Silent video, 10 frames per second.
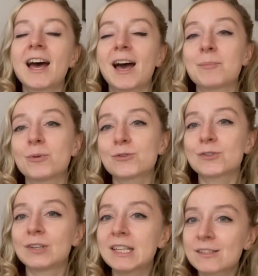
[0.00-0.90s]
I
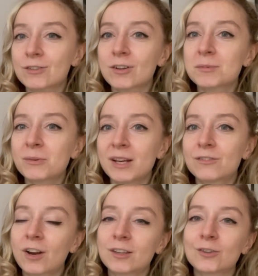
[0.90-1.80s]
post on Instagram
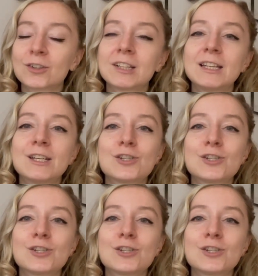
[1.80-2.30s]
quite regularly.